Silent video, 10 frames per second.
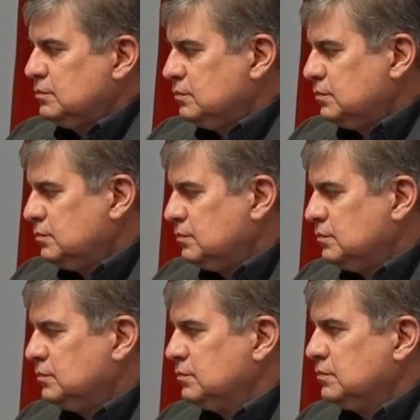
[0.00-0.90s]

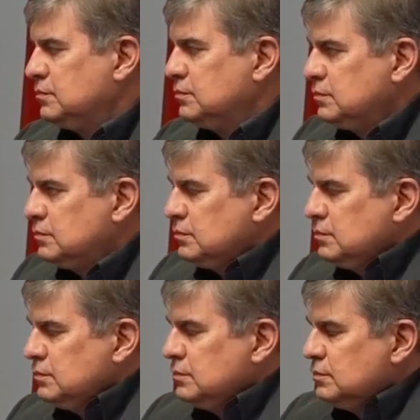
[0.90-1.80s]

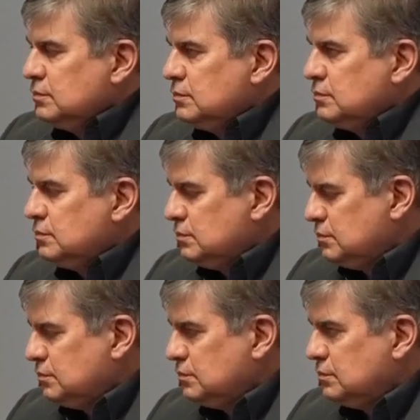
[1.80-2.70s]

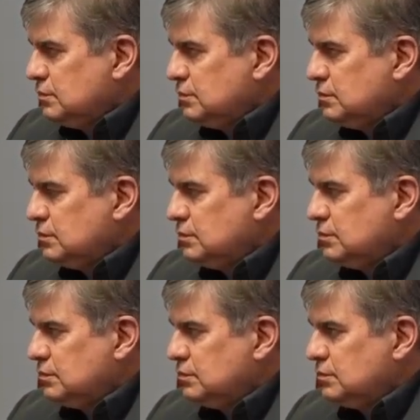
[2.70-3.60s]

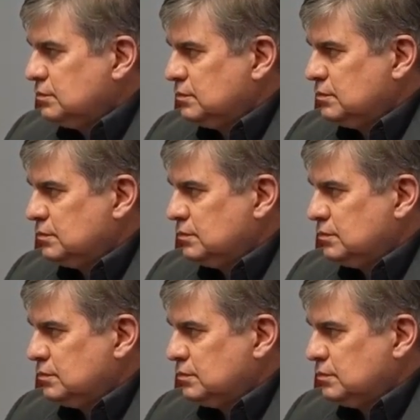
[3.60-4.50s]
[no speech]